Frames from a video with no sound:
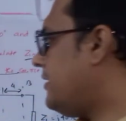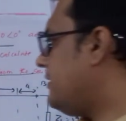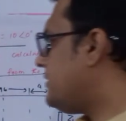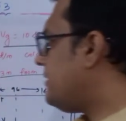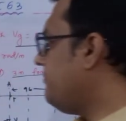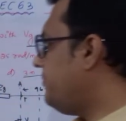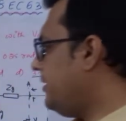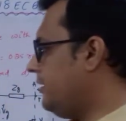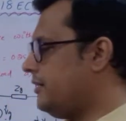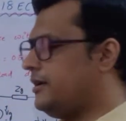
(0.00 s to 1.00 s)
the
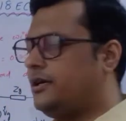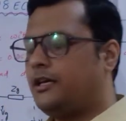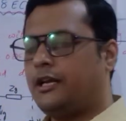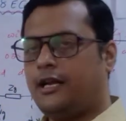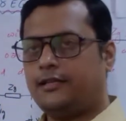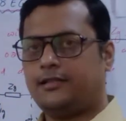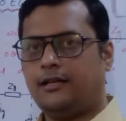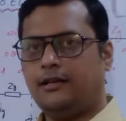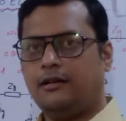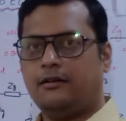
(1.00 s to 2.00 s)
simple
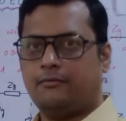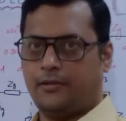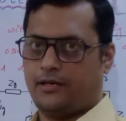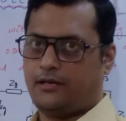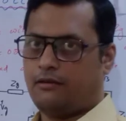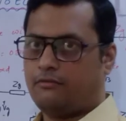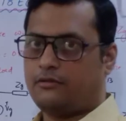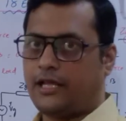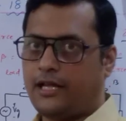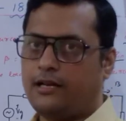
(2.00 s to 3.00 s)
relation, but you have to
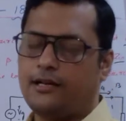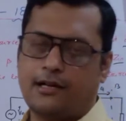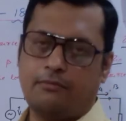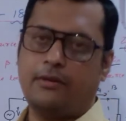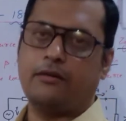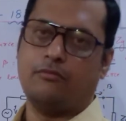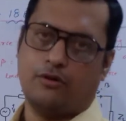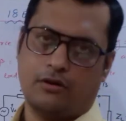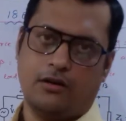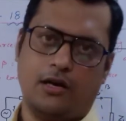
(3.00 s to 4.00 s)
think little bit
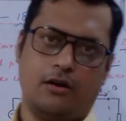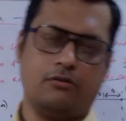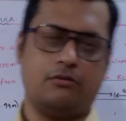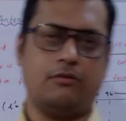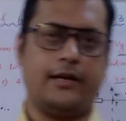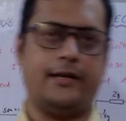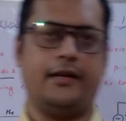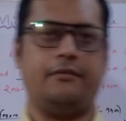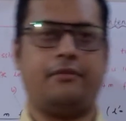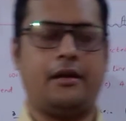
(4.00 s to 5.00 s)
more how to
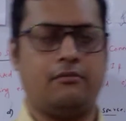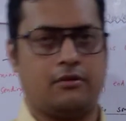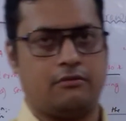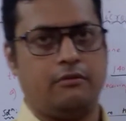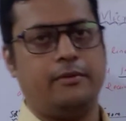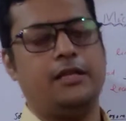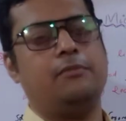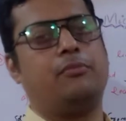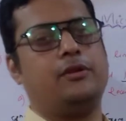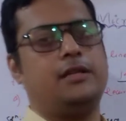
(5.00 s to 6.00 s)
identify what will be the
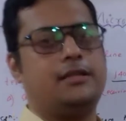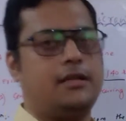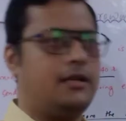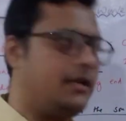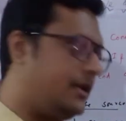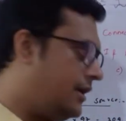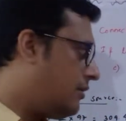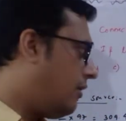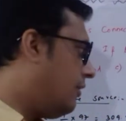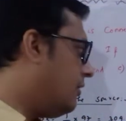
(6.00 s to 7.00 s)
position. Here
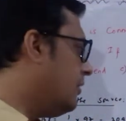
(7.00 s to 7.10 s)
all